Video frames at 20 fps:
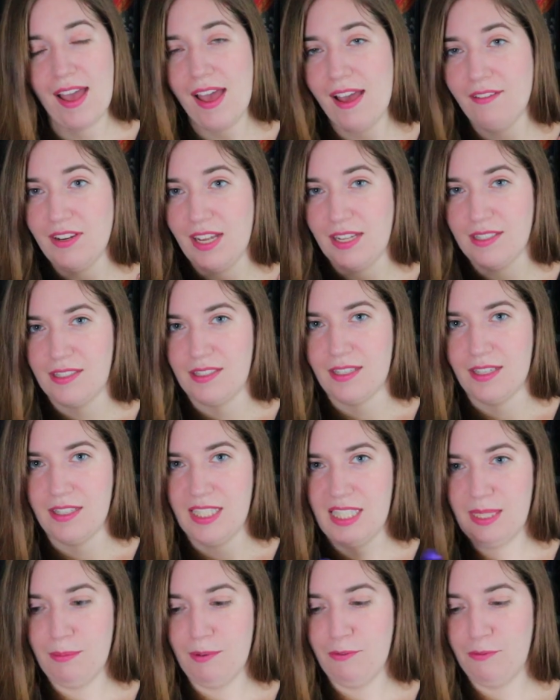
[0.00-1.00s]
have not seen
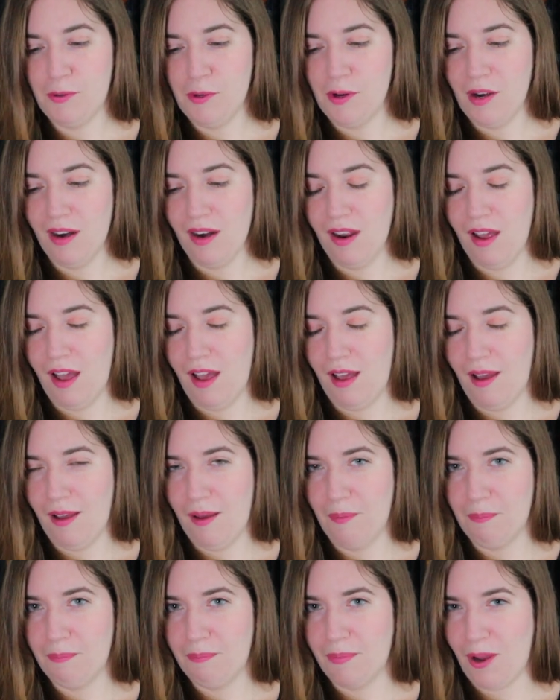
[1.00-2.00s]
these before,
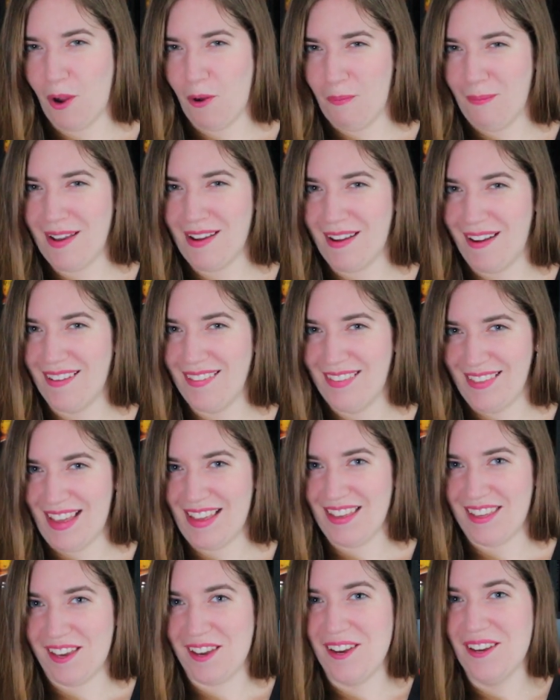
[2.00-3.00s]
but oh my god,
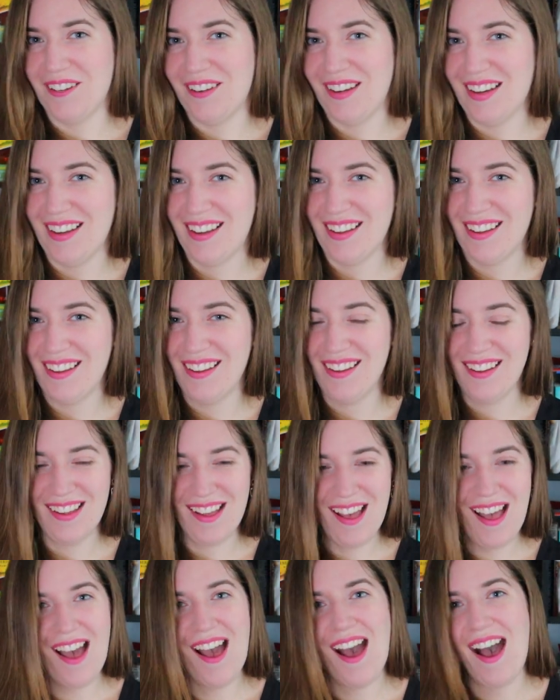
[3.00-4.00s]
thank you.
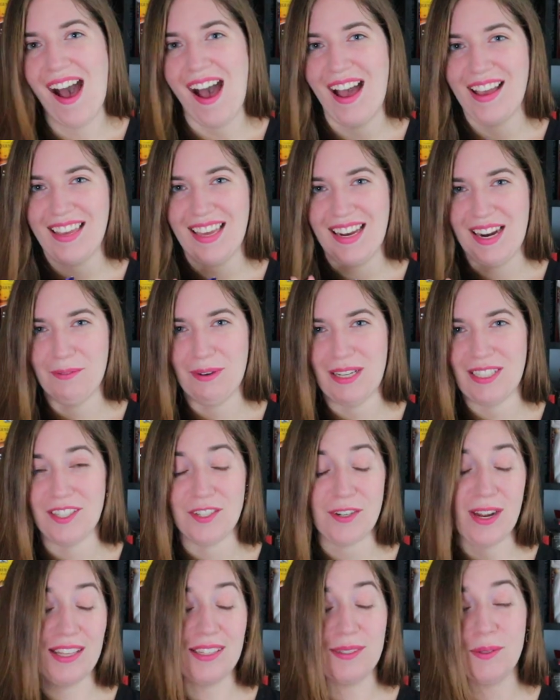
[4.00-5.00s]
I cannot wait to
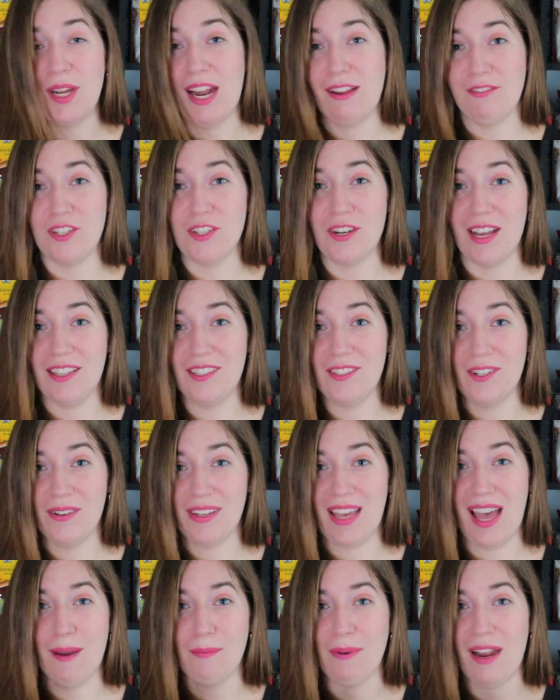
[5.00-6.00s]
try this. I'm gonna have to try this on
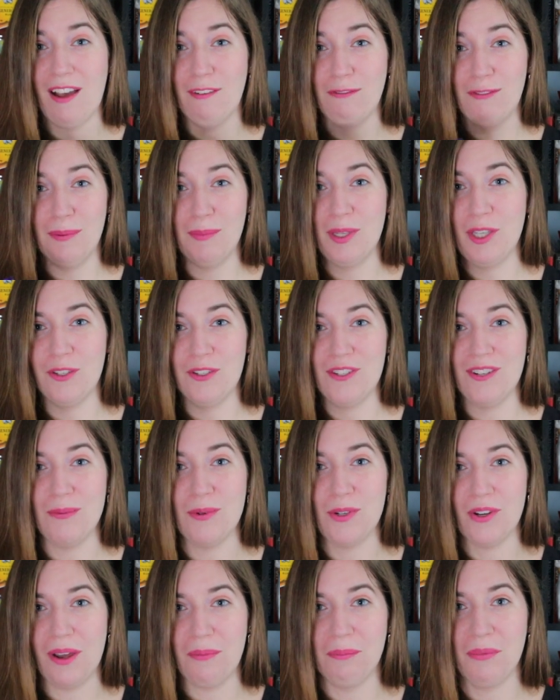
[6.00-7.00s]
camera. I'll film a YouTube
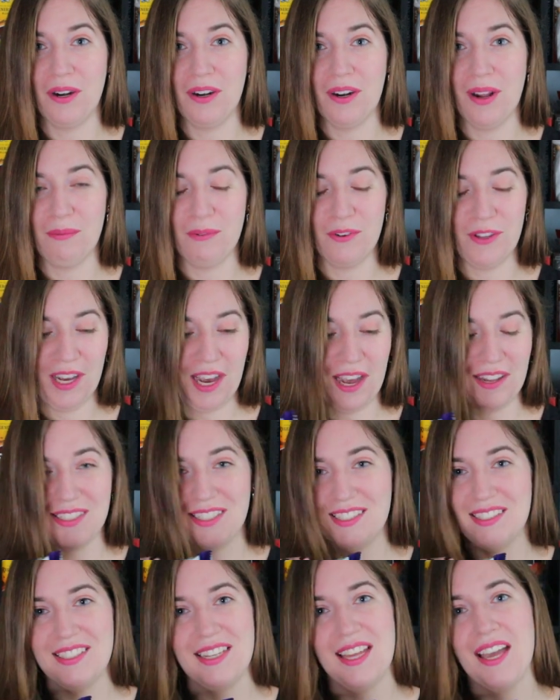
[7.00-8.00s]
short and put it up for you guys
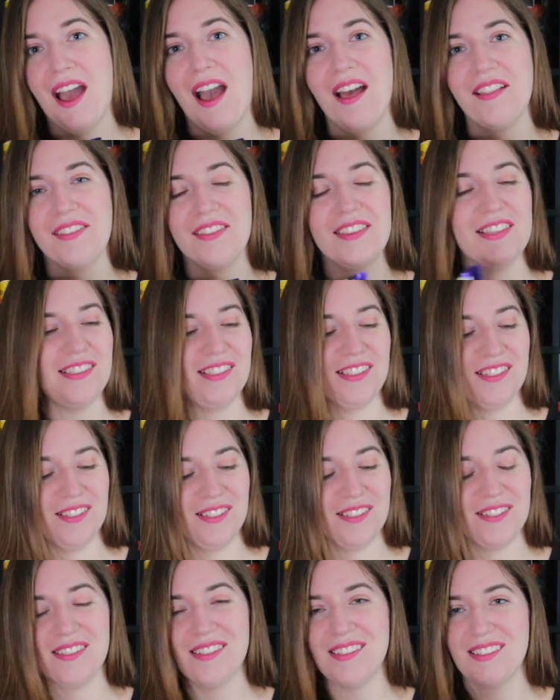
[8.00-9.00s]
to see. This
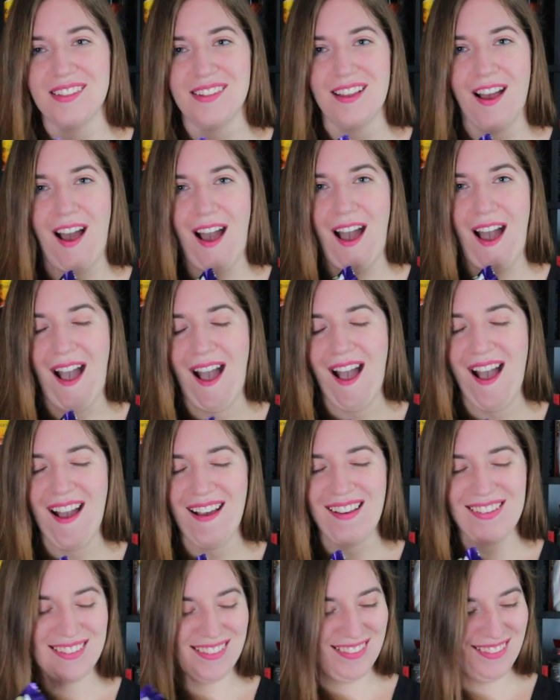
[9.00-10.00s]
is, I
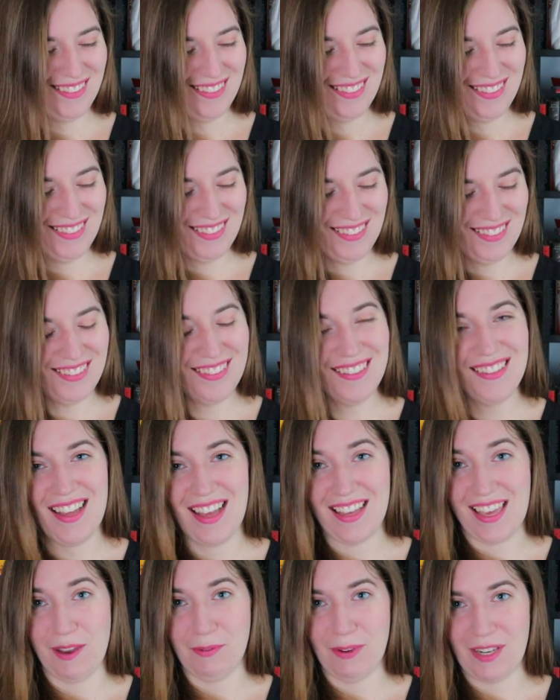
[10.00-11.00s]

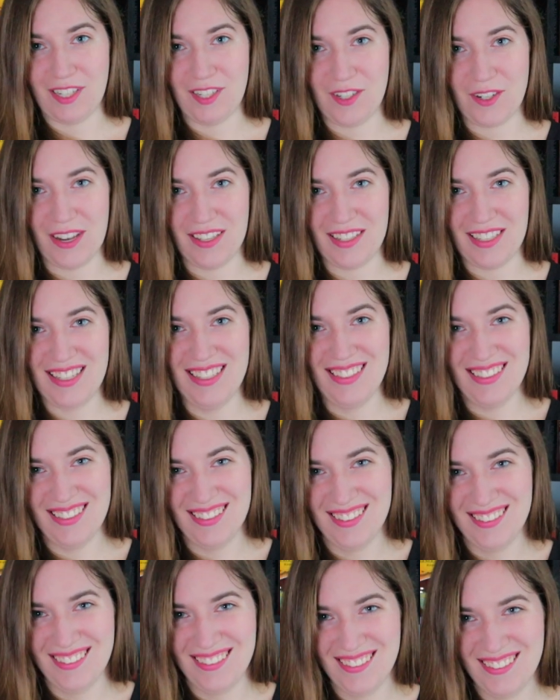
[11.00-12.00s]
can't wait to try these.
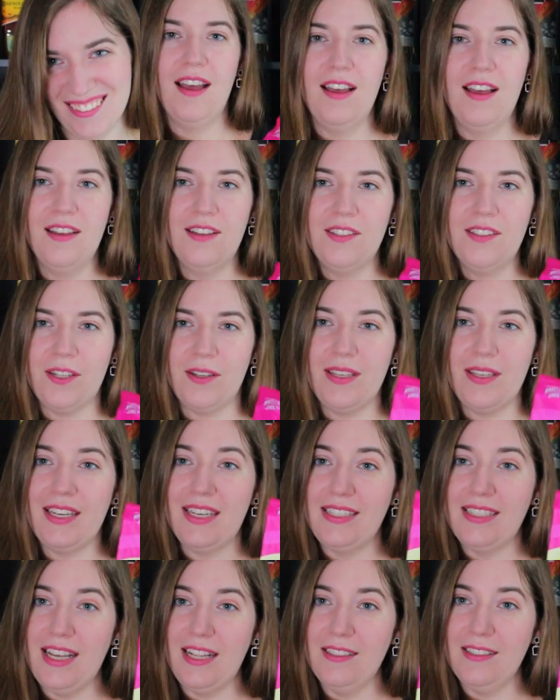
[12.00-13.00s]
But you
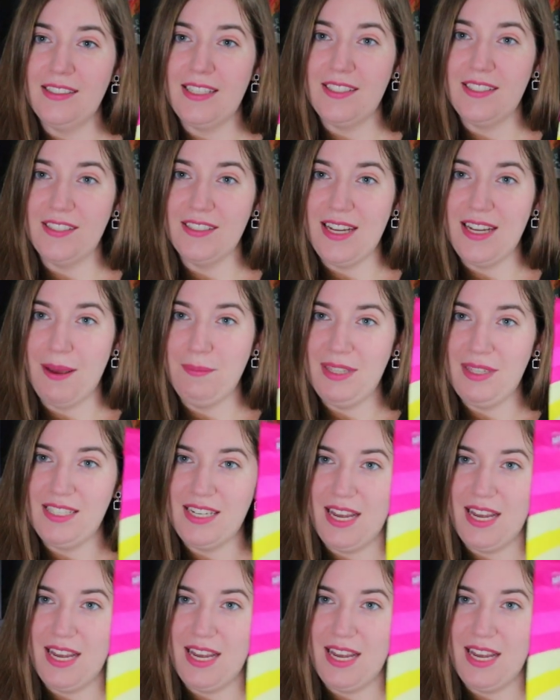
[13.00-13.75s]
can tell it's Easter time at the